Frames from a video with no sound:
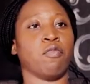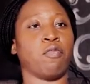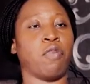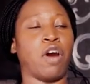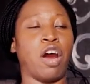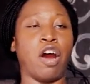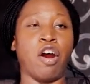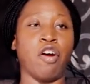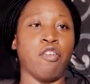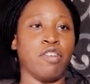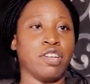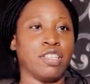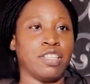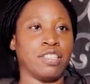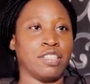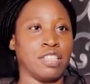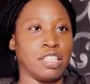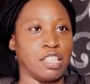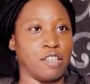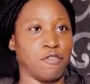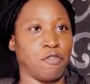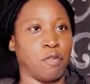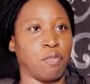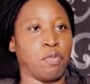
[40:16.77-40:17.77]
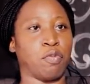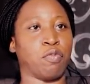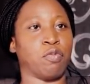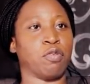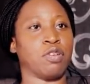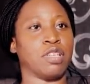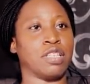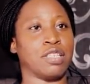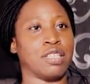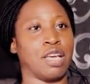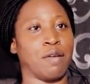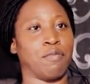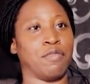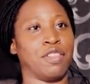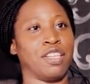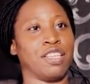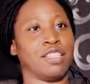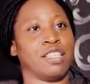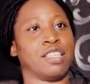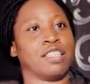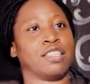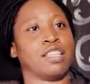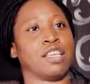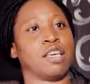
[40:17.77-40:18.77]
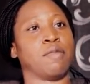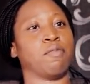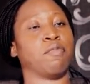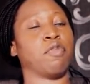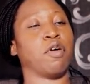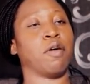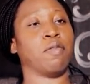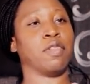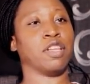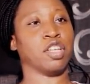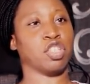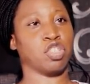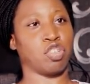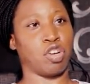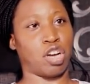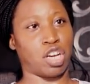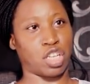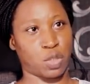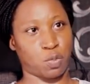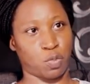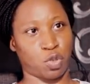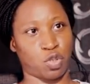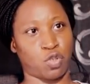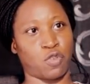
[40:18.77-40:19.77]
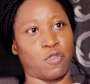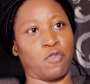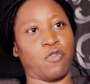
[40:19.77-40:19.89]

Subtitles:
priority seating for people with disabilities in public transport.